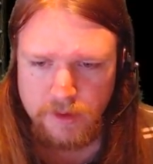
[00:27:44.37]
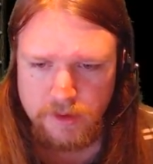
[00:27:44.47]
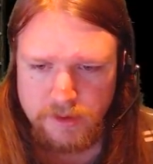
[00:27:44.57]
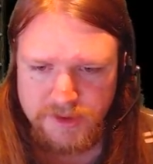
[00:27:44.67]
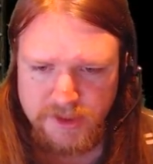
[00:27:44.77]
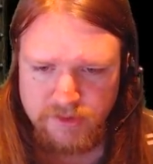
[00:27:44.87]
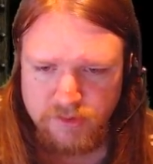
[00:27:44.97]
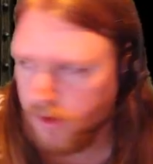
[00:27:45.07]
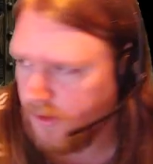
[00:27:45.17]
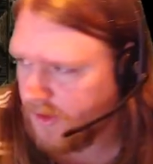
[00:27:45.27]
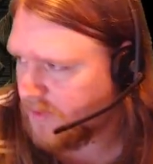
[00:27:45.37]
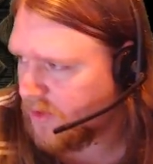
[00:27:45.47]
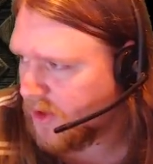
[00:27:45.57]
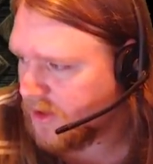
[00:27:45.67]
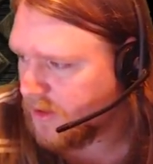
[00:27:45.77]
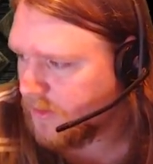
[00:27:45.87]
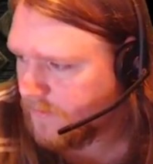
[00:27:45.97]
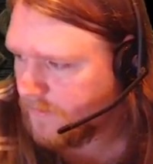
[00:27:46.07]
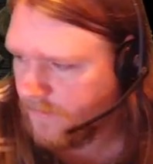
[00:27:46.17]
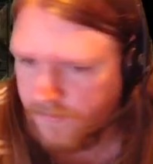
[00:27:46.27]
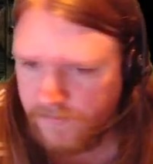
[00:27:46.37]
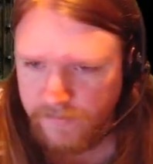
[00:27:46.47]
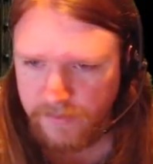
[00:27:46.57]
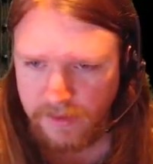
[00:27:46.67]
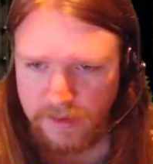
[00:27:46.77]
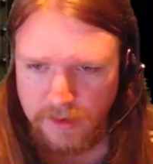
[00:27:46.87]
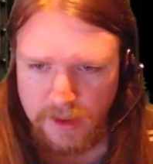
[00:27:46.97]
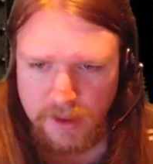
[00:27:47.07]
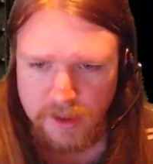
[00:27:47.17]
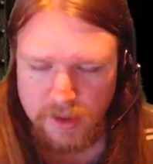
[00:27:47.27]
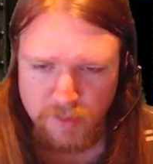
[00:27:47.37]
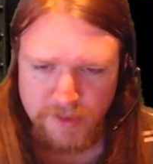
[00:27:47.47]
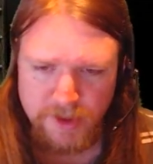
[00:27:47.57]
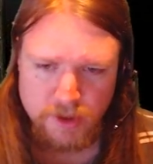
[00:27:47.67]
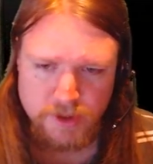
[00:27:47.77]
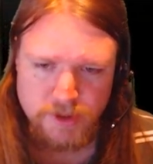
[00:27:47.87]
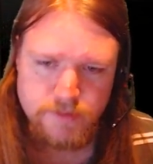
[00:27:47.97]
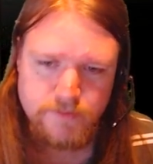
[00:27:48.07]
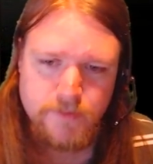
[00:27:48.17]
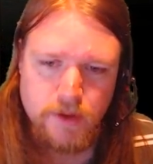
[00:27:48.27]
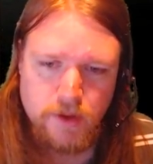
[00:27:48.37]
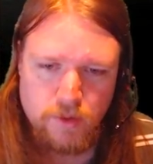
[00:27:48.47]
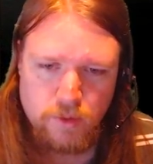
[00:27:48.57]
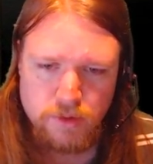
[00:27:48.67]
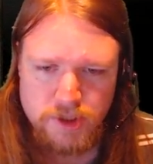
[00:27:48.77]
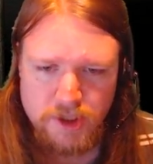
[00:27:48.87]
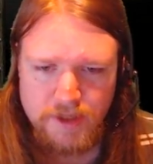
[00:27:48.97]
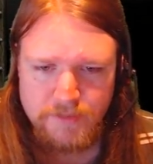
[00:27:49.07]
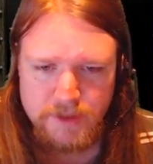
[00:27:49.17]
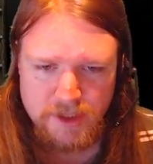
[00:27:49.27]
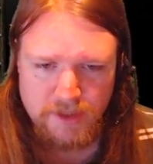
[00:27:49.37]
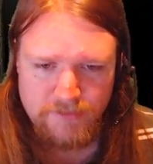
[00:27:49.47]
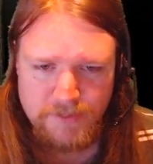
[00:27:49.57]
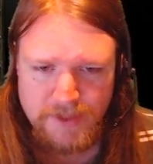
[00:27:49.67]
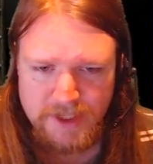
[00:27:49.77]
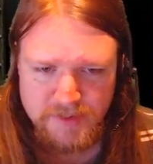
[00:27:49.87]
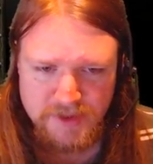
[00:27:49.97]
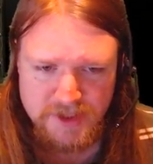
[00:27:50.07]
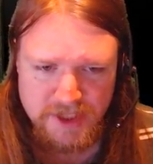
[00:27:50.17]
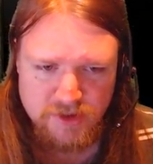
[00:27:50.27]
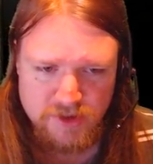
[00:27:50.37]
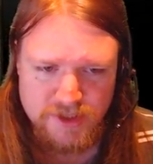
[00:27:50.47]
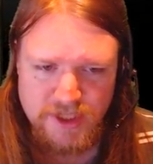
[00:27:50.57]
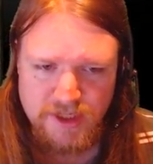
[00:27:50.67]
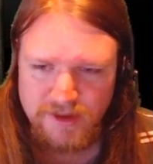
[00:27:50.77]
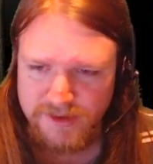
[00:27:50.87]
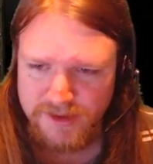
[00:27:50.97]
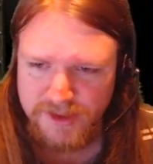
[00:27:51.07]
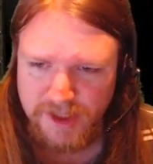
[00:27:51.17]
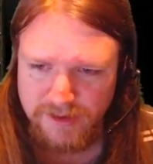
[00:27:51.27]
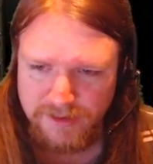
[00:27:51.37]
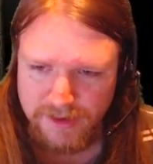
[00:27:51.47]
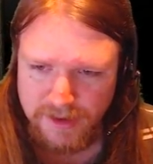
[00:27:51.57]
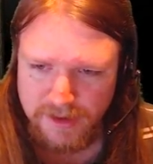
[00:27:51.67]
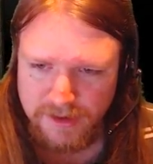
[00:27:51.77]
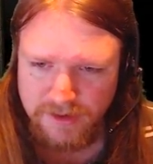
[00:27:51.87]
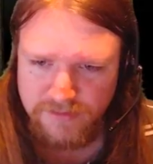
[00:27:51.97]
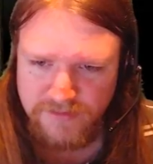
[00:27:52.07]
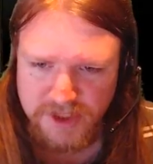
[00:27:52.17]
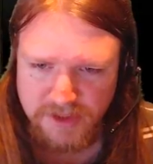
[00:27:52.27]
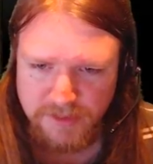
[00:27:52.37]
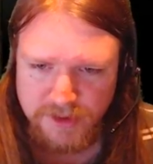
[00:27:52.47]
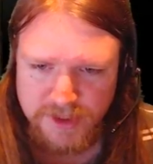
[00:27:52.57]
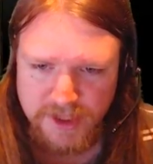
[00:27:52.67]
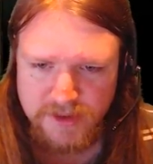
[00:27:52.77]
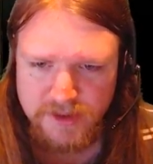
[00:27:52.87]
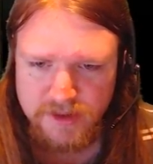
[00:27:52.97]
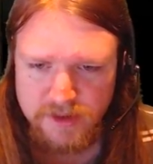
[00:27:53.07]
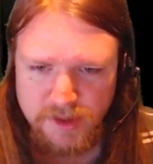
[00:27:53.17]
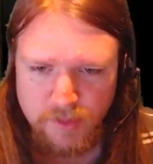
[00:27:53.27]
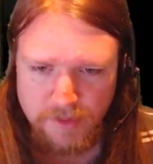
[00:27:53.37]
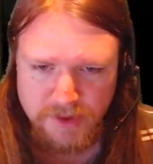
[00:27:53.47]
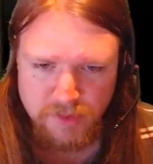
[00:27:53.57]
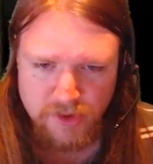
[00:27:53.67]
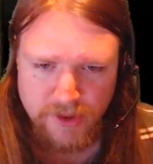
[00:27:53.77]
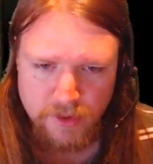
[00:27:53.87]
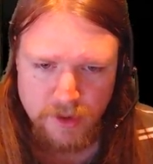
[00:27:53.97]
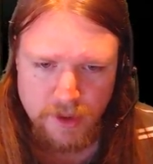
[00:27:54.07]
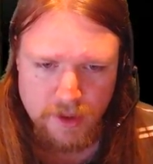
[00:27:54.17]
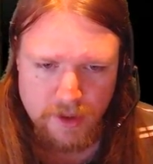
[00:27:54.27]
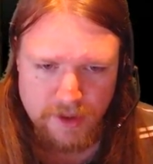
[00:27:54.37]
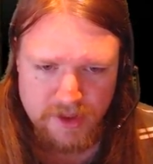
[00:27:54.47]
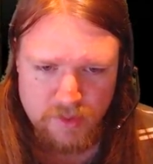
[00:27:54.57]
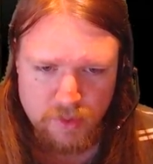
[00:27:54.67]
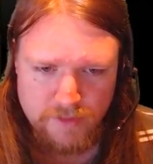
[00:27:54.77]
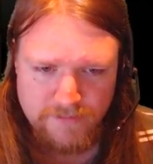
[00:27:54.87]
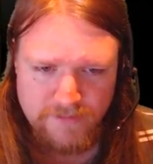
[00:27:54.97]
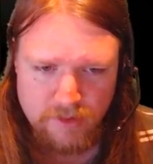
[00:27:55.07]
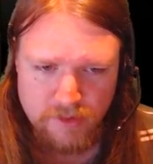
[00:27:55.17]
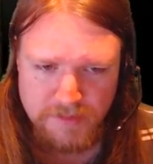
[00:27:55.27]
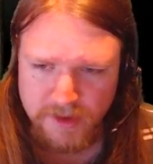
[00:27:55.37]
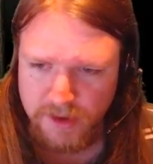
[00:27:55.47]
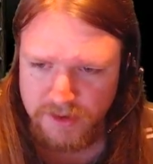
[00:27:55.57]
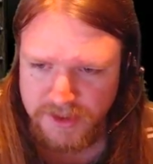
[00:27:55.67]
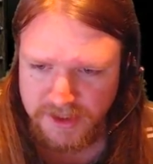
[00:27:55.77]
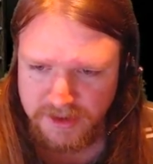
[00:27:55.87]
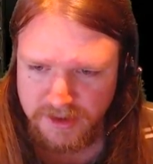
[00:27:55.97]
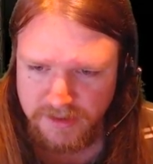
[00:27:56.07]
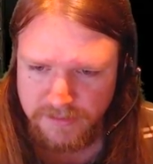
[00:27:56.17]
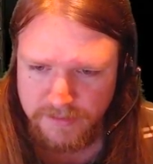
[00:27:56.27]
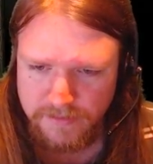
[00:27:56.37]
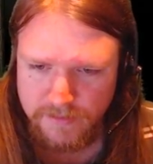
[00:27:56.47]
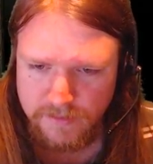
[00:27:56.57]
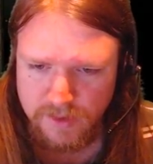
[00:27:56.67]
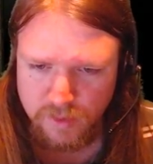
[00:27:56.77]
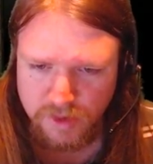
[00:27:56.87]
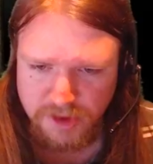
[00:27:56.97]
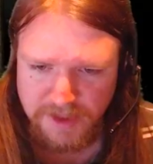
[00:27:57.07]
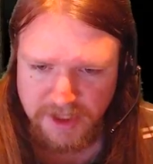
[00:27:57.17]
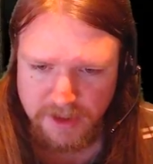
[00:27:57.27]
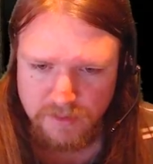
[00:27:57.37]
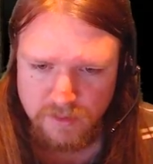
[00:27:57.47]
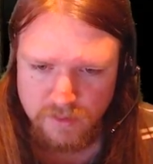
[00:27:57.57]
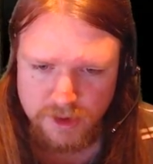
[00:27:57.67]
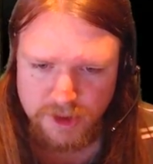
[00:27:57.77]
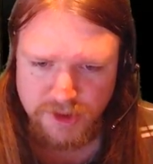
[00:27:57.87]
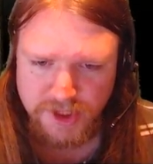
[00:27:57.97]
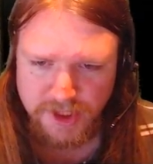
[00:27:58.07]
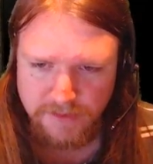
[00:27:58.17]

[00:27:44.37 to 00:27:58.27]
You said there were a lot of shipwrecks here. The woman nods. All the time. It's a lovely place, but dangerous as anything to sail. Good fishing most days. She wipes her brow. I think we'll look further up the coast next time. What do you mean? What did you see?